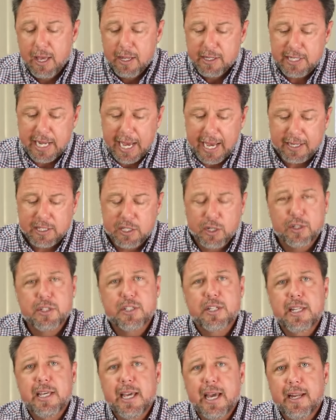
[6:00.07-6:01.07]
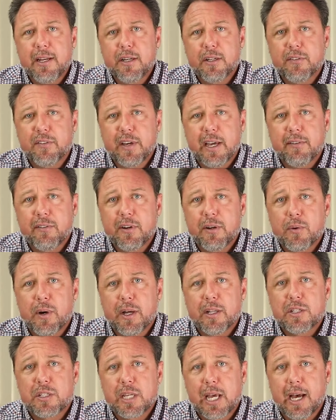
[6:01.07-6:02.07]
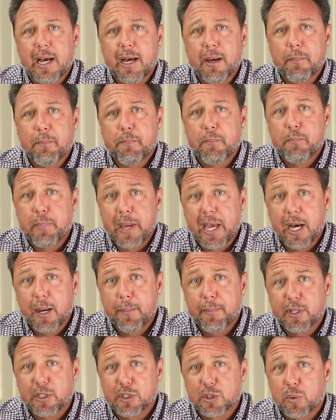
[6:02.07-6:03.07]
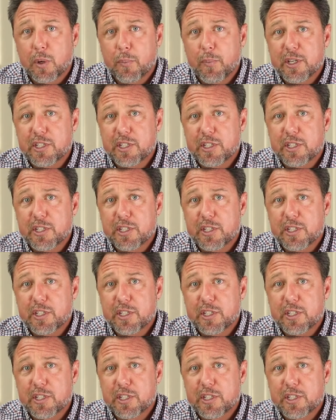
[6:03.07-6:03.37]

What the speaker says: tacked onto the end of everyone's power bills when we're